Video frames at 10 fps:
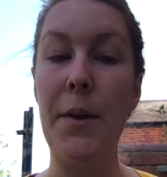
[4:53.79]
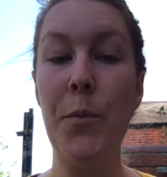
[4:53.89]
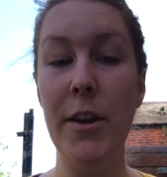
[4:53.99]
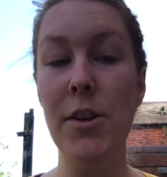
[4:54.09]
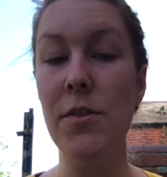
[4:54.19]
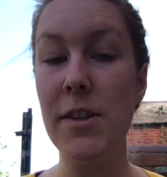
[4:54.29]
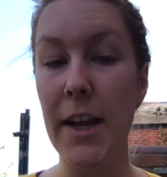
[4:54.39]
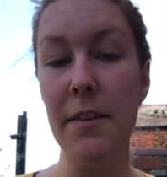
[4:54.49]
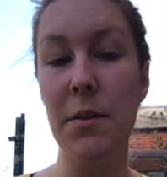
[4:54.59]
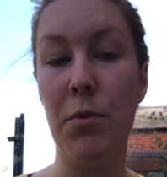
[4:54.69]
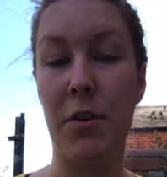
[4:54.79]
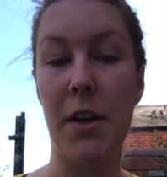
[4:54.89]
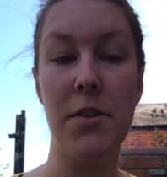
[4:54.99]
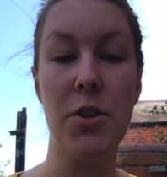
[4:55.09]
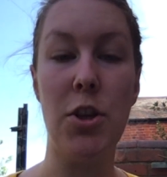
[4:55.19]
when you taste the
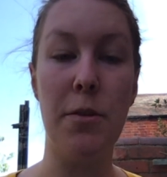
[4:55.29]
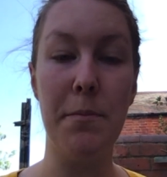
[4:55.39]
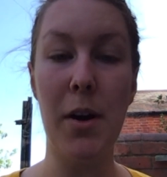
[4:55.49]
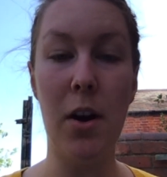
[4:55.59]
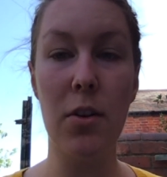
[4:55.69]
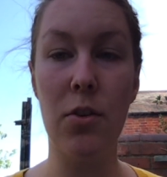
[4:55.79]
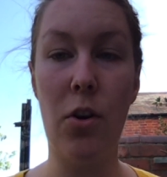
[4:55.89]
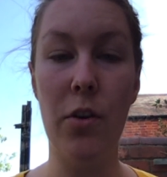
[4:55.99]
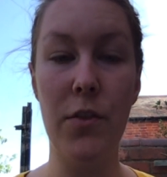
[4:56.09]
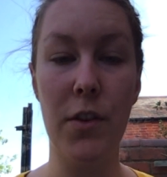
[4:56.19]
product, you mark on the